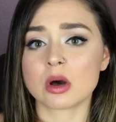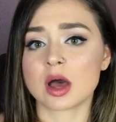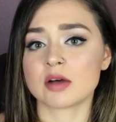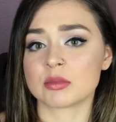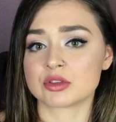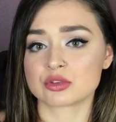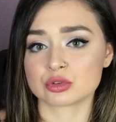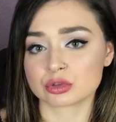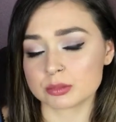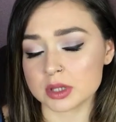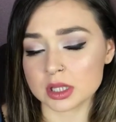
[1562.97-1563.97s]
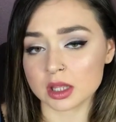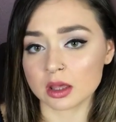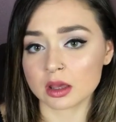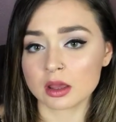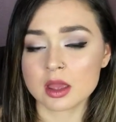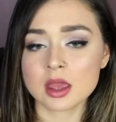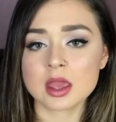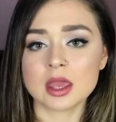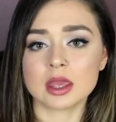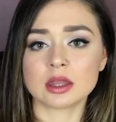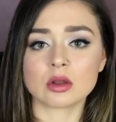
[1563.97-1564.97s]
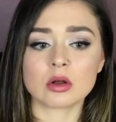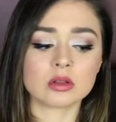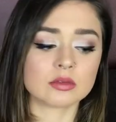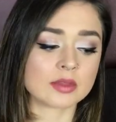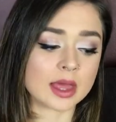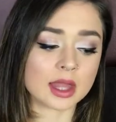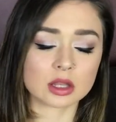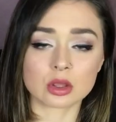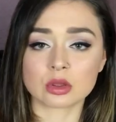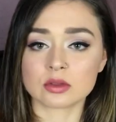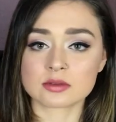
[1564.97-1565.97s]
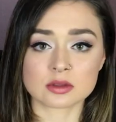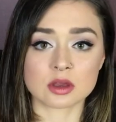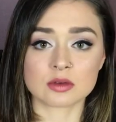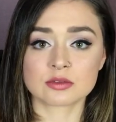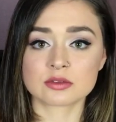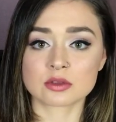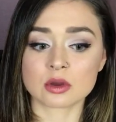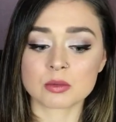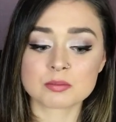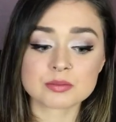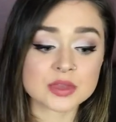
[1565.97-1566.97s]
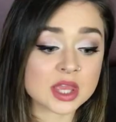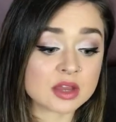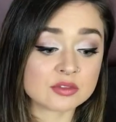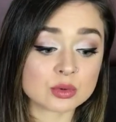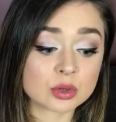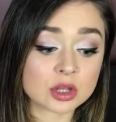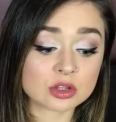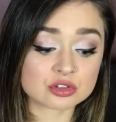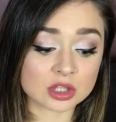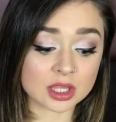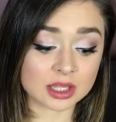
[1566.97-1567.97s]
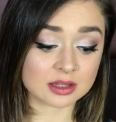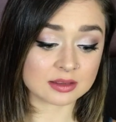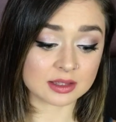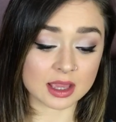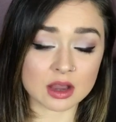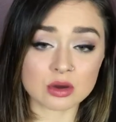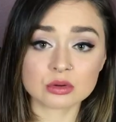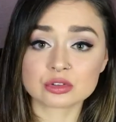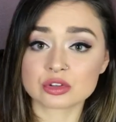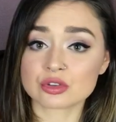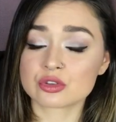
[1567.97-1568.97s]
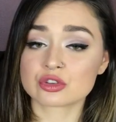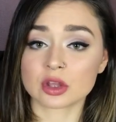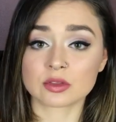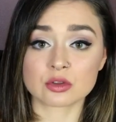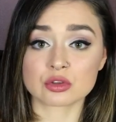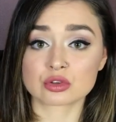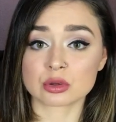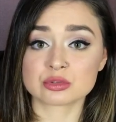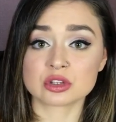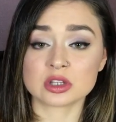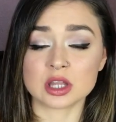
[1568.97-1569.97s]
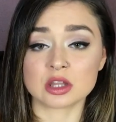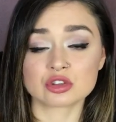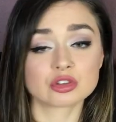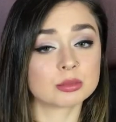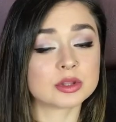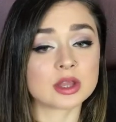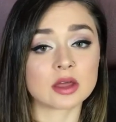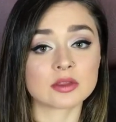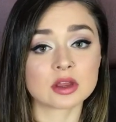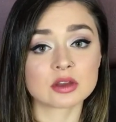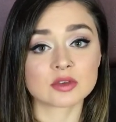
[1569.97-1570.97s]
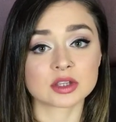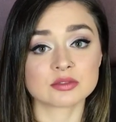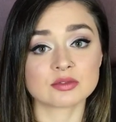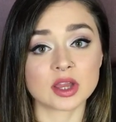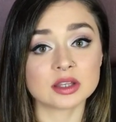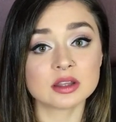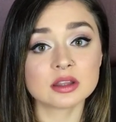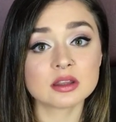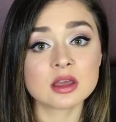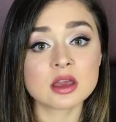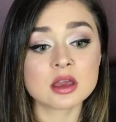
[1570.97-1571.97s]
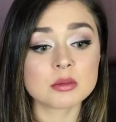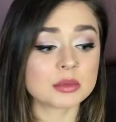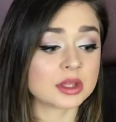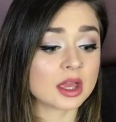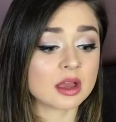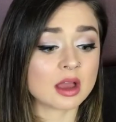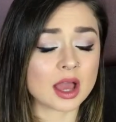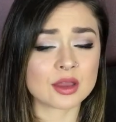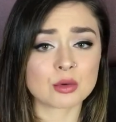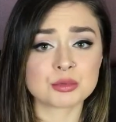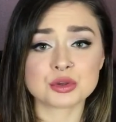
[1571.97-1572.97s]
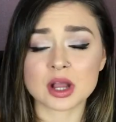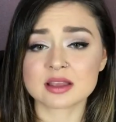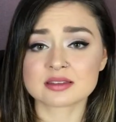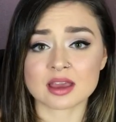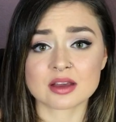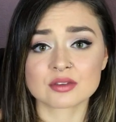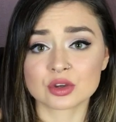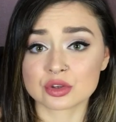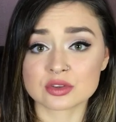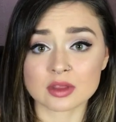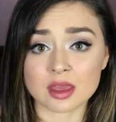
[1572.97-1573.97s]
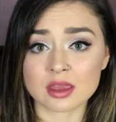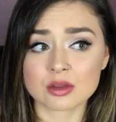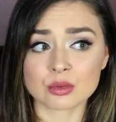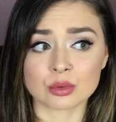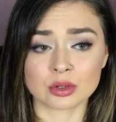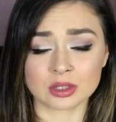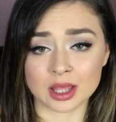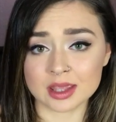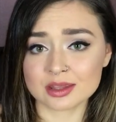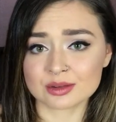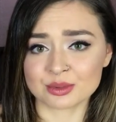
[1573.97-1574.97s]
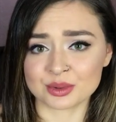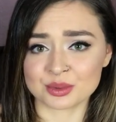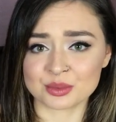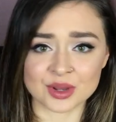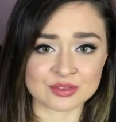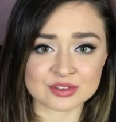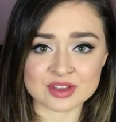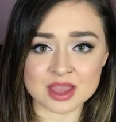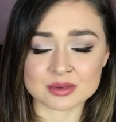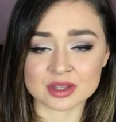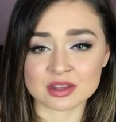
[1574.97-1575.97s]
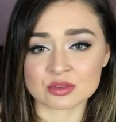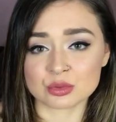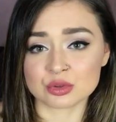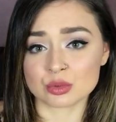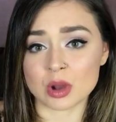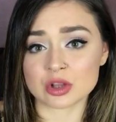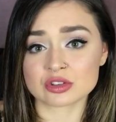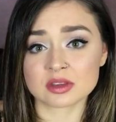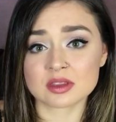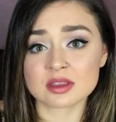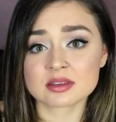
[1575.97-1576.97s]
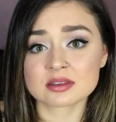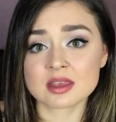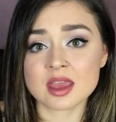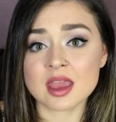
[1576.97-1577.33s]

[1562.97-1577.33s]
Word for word: I'll have my social media and all of that good stuff. So if you want to check anything out, just check the description and it should be down there if I can find it. But yeah, I hope you guys have a good day or night or whatever time it is when you're watching this.